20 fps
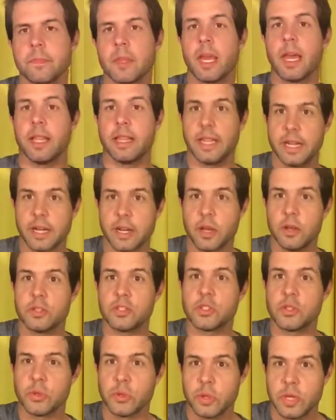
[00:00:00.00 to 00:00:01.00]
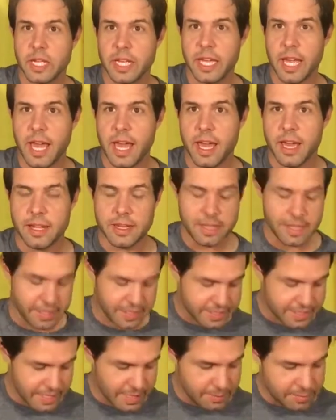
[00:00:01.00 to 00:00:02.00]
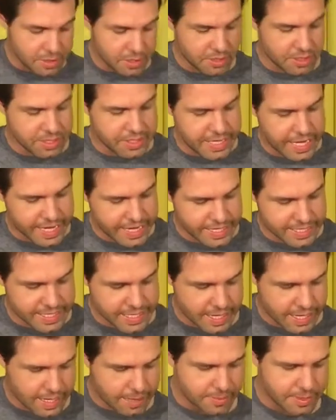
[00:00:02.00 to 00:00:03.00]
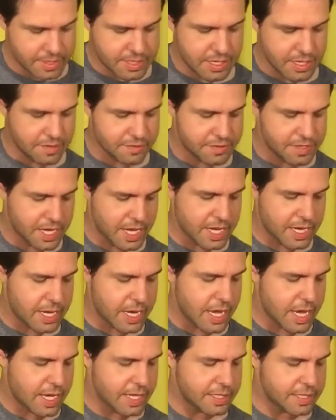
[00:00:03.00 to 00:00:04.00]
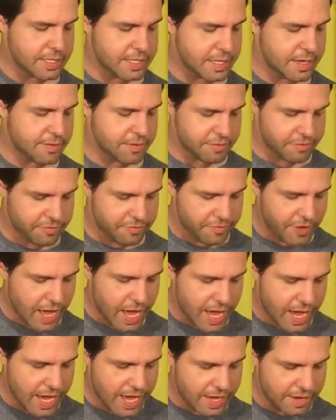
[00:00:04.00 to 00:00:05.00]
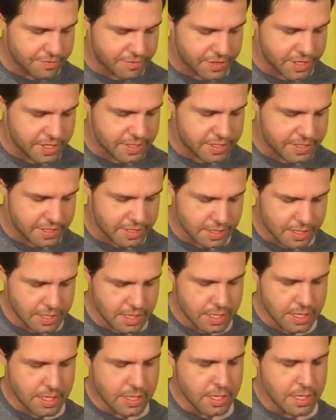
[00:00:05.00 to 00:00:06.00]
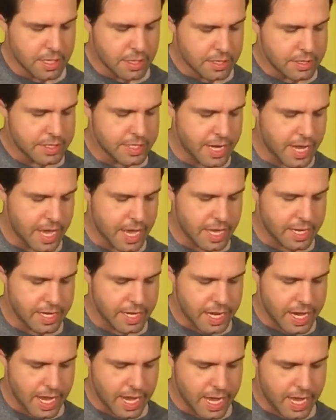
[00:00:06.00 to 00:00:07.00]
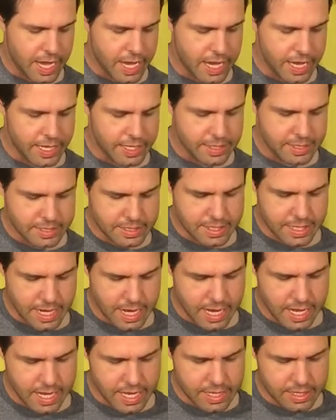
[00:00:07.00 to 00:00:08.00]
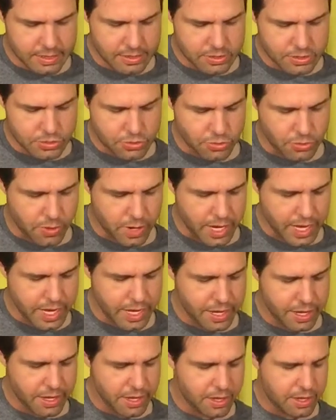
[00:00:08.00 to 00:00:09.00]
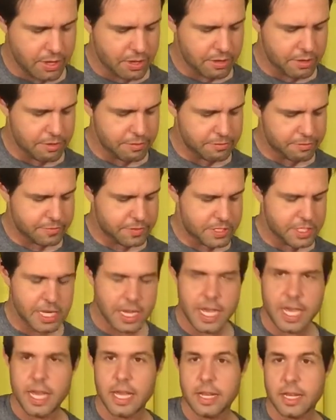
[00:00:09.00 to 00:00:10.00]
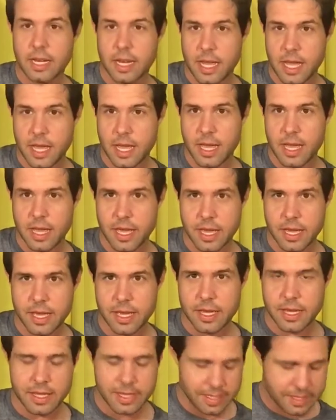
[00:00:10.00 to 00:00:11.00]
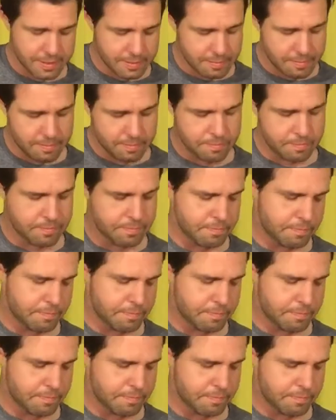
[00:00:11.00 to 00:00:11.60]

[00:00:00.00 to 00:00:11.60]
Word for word: And then it goes through it again, except the second time, instead of ten, nine, seven, five, it's ten, nine, ten, twelve, ten, nine.